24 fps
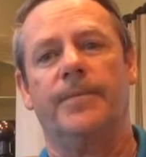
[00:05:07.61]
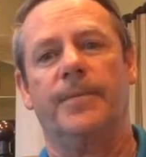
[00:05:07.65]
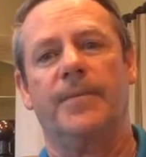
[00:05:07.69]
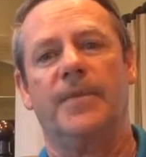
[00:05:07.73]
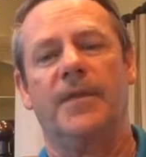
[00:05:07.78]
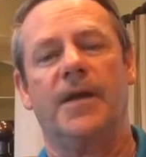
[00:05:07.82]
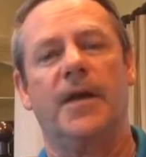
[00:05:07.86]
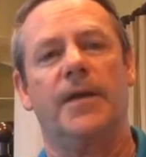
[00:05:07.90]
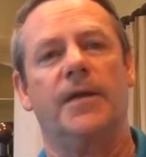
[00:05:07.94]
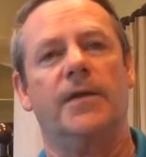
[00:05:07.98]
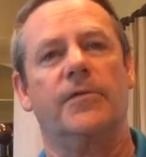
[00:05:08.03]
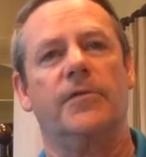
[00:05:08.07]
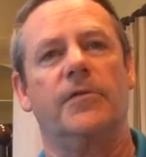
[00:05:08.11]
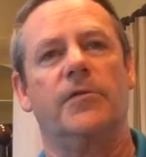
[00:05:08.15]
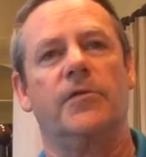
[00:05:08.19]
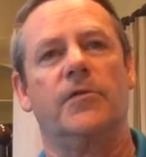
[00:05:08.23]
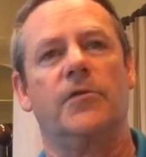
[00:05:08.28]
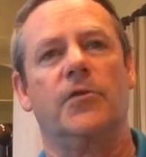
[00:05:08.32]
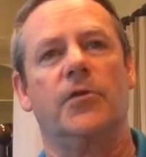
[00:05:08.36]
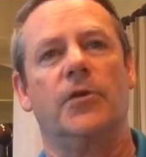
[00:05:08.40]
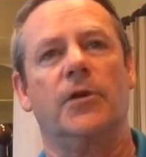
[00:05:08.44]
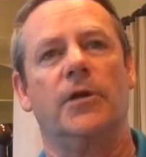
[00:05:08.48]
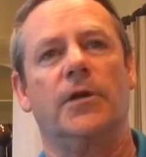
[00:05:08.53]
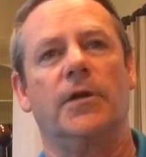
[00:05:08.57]
not
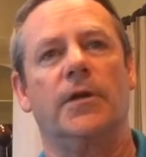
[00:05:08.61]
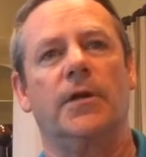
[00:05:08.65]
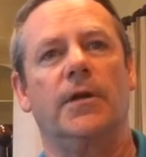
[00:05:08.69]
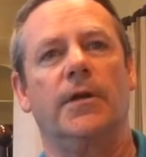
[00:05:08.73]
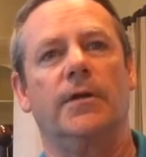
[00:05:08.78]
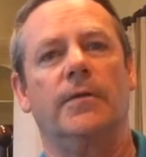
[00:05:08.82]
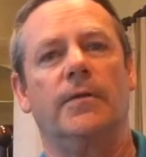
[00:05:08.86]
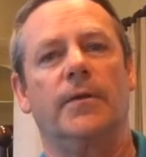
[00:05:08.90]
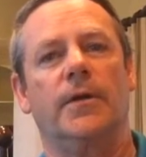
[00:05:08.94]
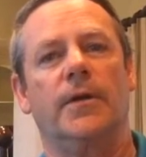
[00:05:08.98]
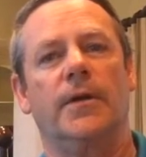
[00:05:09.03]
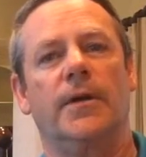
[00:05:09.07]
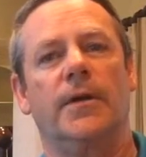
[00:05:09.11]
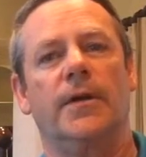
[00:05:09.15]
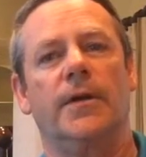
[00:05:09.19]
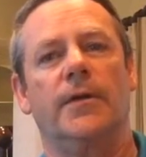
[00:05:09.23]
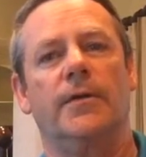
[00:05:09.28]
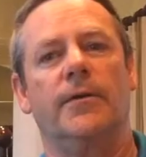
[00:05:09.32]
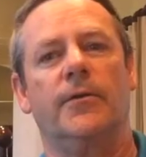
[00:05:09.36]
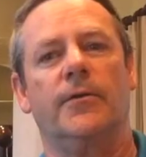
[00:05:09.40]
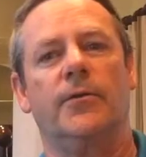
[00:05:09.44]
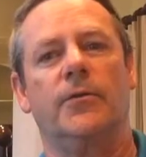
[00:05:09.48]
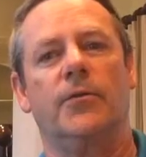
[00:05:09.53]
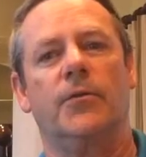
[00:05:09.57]
necessarily a
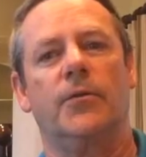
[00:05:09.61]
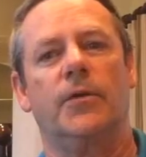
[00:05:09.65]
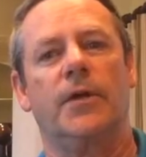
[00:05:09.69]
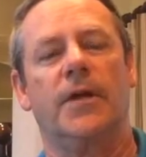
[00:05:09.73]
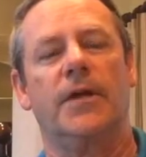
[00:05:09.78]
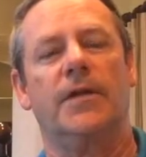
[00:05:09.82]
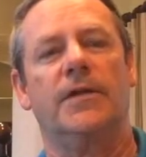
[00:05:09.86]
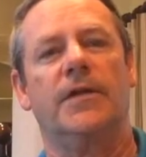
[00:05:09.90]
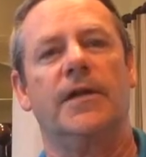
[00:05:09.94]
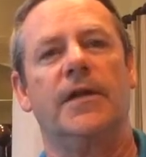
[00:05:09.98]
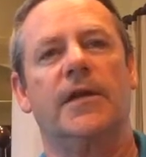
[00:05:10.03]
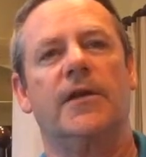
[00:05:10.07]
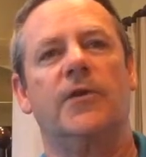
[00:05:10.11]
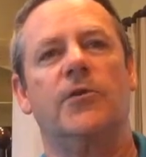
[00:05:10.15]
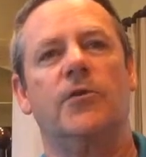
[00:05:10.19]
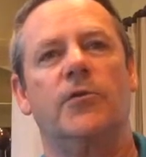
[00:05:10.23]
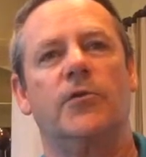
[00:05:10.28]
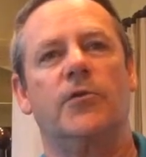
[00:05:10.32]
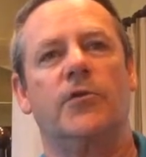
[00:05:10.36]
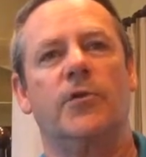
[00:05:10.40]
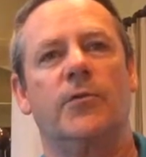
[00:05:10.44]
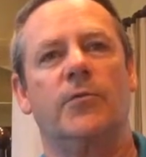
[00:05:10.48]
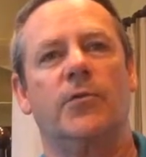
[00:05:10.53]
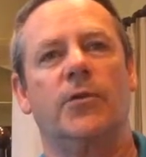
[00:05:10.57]
deacon or
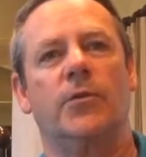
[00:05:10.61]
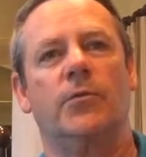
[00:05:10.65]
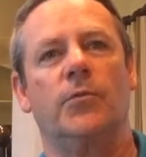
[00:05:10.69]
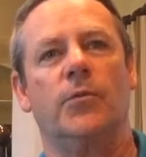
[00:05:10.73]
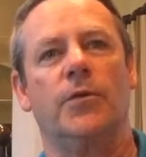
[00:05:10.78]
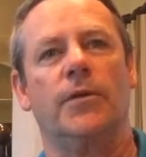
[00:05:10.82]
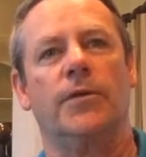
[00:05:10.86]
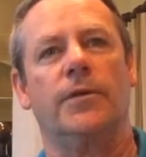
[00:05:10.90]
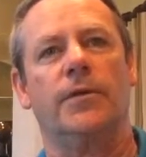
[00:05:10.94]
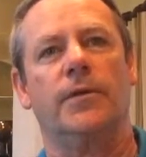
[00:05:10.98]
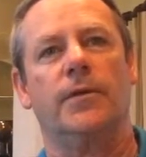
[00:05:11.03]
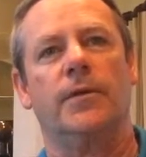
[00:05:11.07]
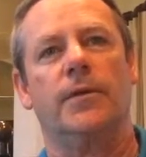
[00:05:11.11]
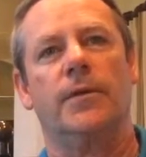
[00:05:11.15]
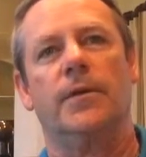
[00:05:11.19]
someone with